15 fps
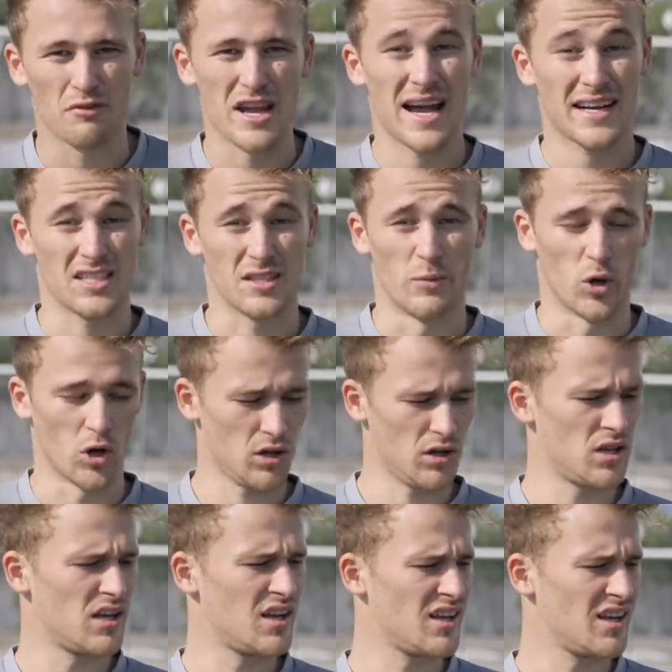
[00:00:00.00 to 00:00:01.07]
Reactaer ball,
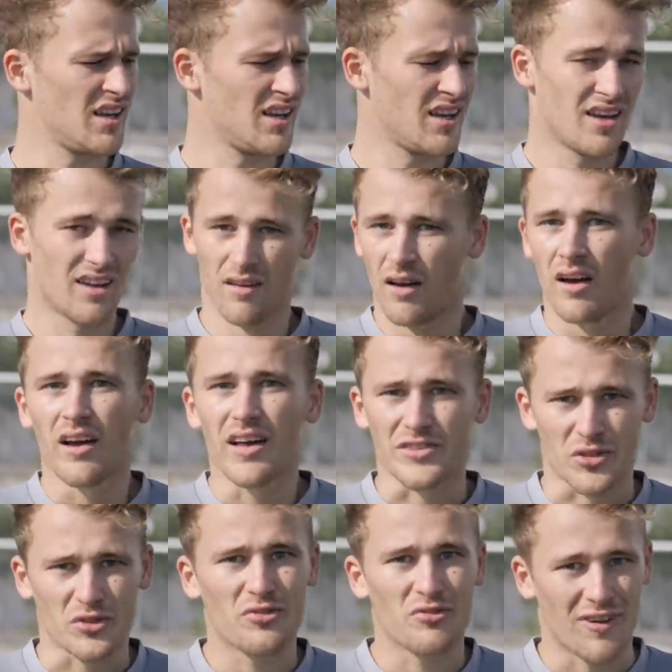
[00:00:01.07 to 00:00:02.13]
it
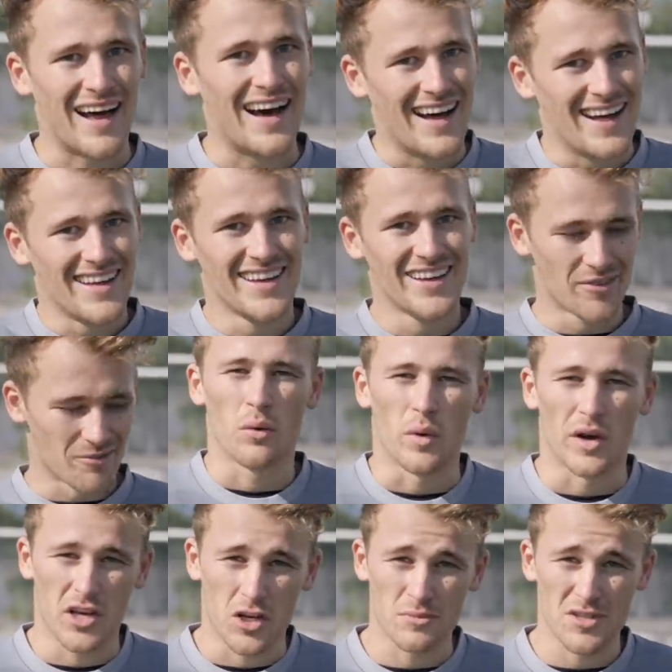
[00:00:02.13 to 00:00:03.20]
does fly.
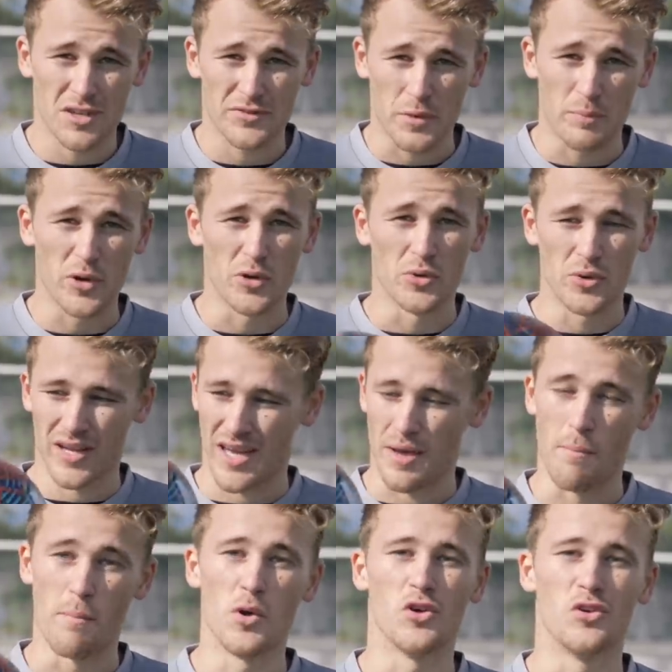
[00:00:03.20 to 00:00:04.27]
When it comes off the boot, it
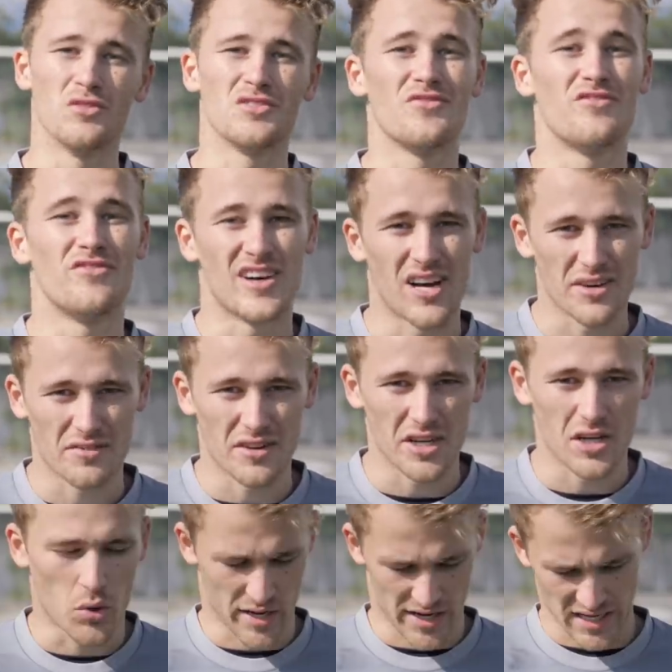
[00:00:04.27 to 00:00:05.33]
moves very, very
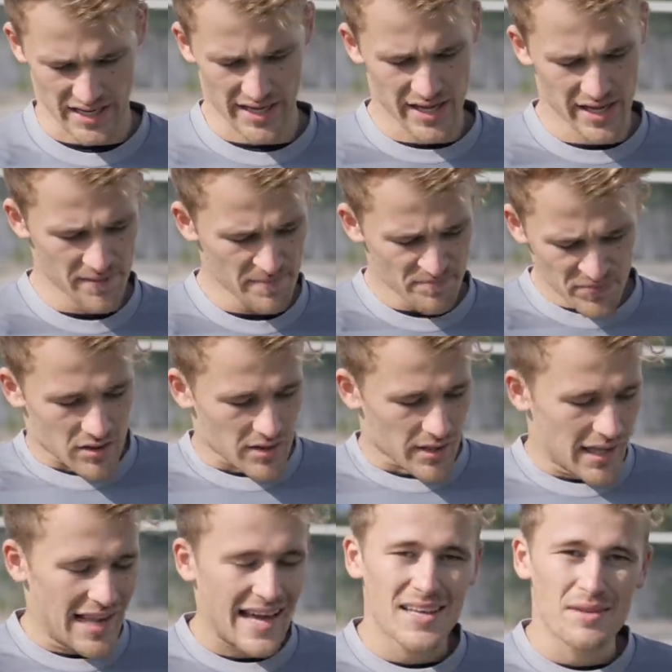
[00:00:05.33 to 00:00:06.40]
quickly. The
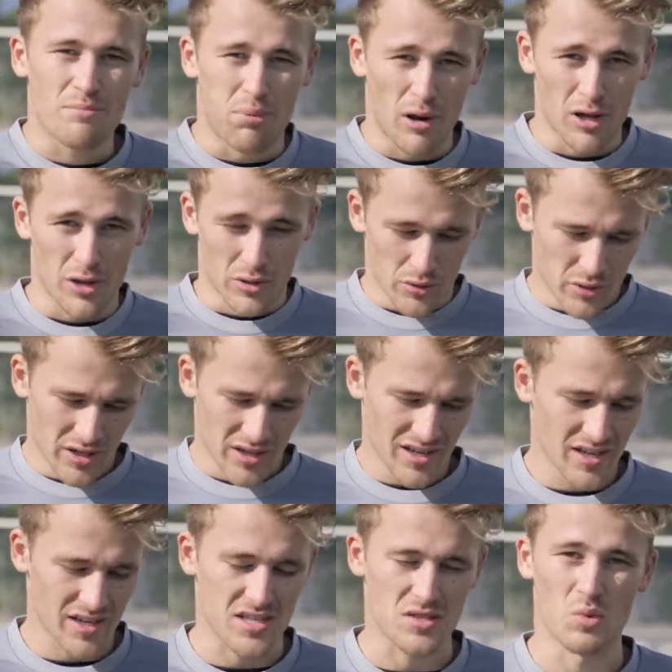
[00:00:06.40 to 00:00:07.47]
light blue
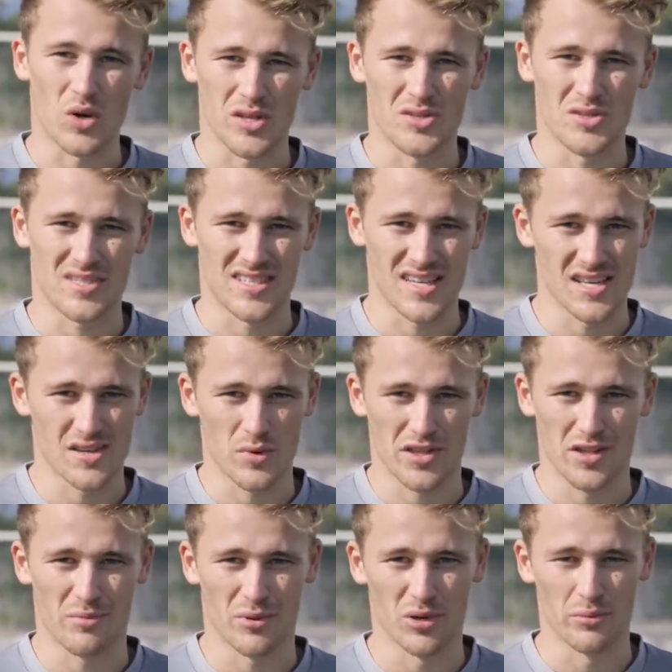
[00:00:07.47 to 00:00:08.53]
is what you see when
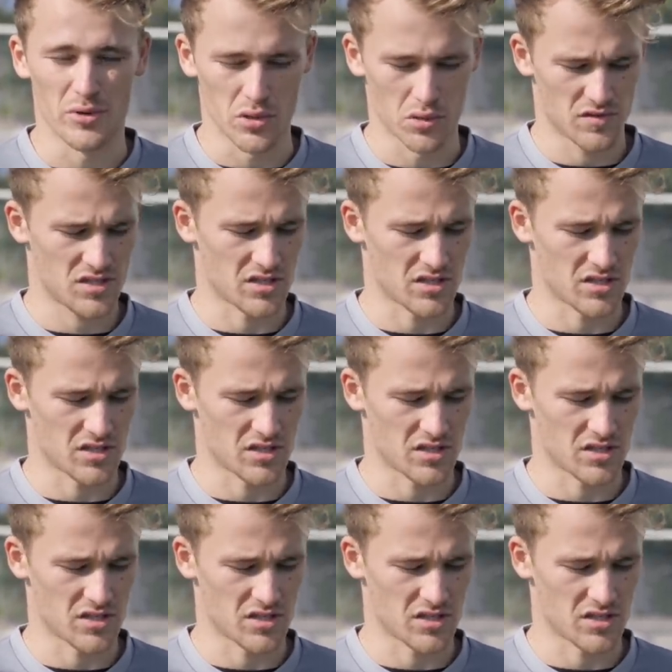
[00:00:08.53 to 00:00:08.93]
the ball moves.